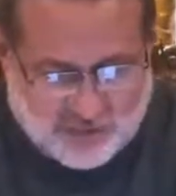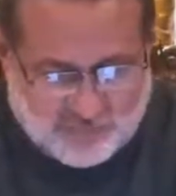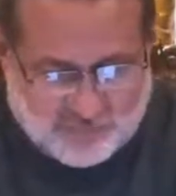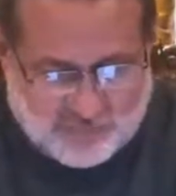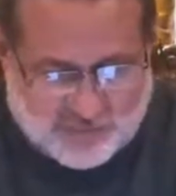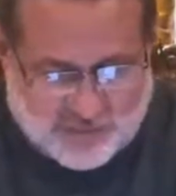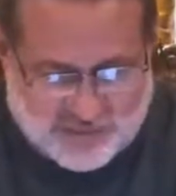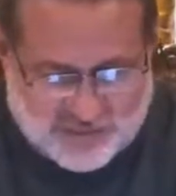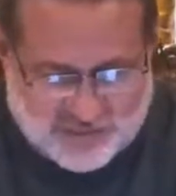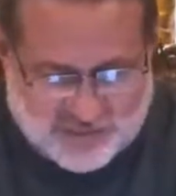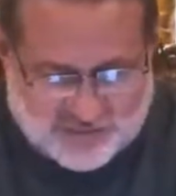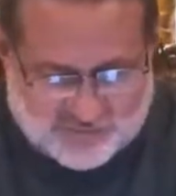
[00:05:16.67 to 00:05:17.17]

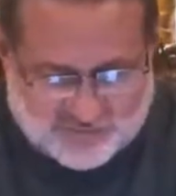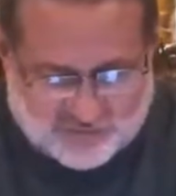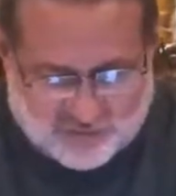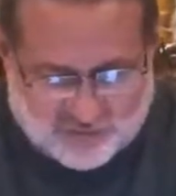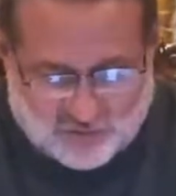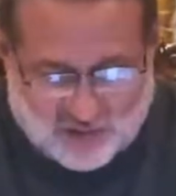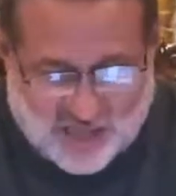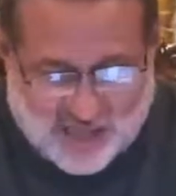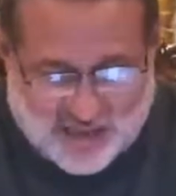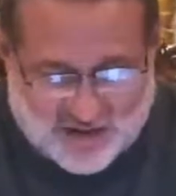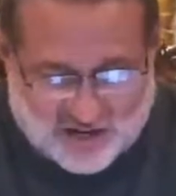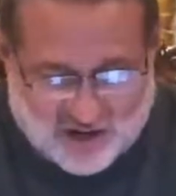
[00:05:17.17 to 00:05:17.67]

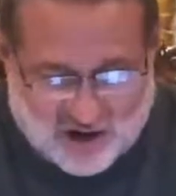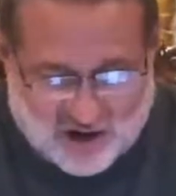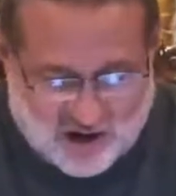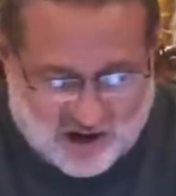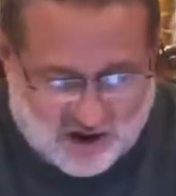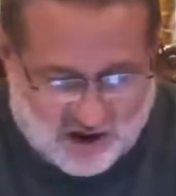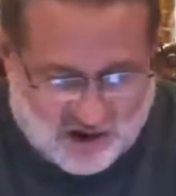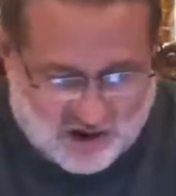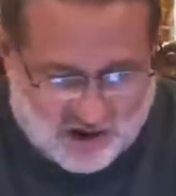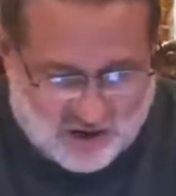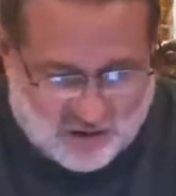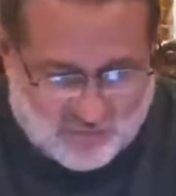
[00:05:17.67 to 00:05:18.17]
peaceful and
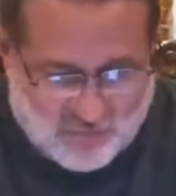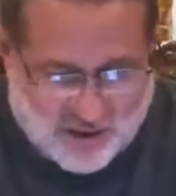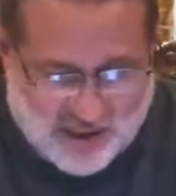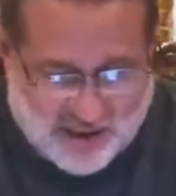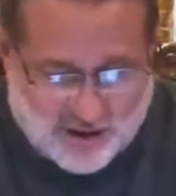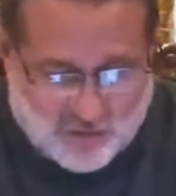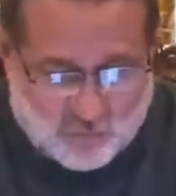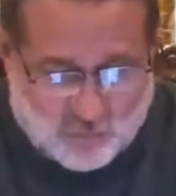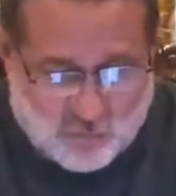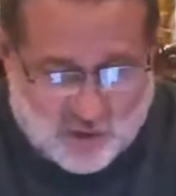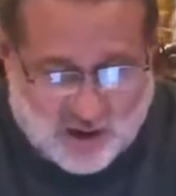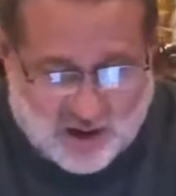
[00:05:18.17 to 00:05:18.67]
calm
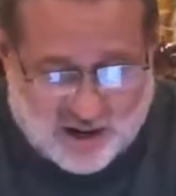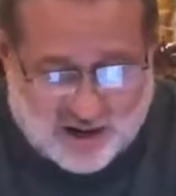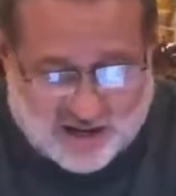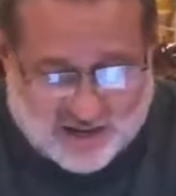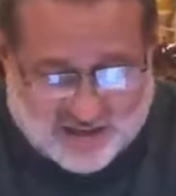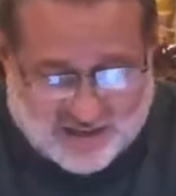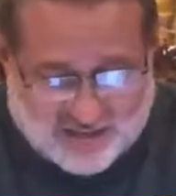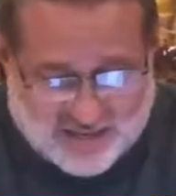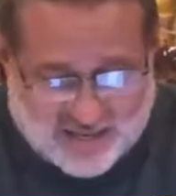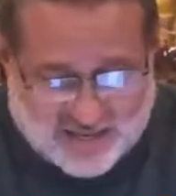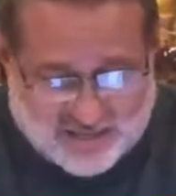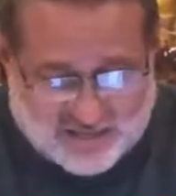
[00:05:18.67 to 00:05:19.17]
and
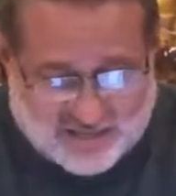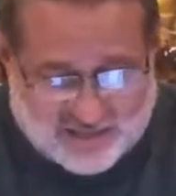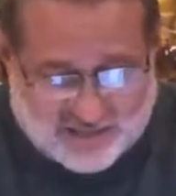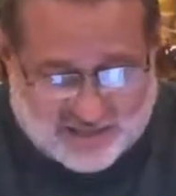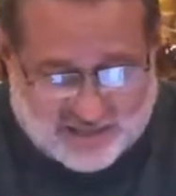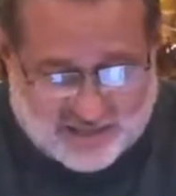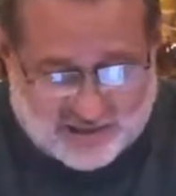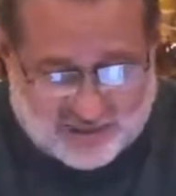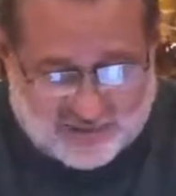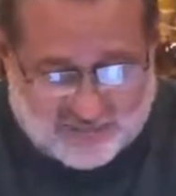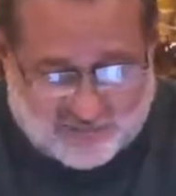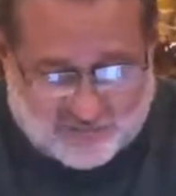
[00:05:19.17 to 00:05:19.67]
wise and
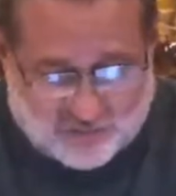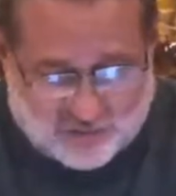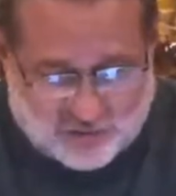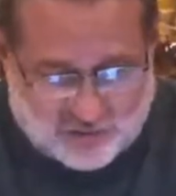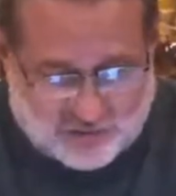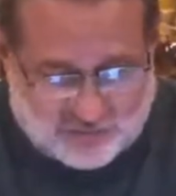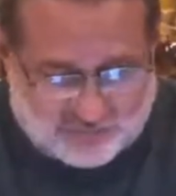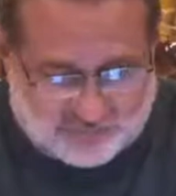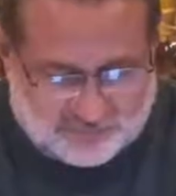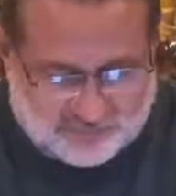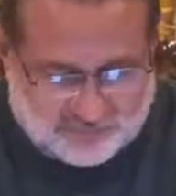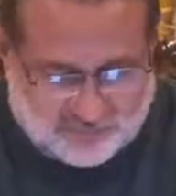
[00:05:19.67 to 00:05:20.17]

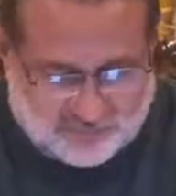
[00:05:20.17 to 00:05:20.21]
skillful,